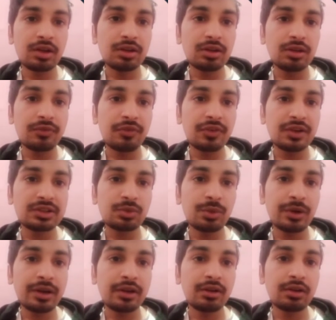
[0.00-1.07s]
The first
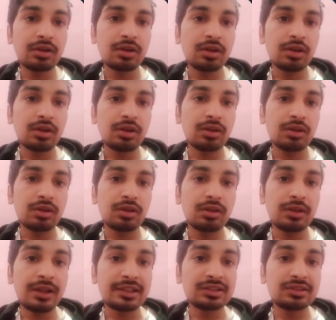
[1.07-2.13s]
one,
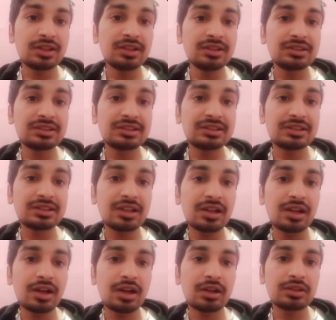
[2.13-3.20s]
that is the
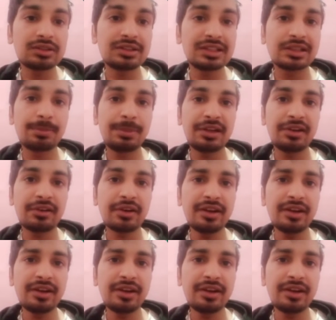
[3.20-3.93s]
6 period, right?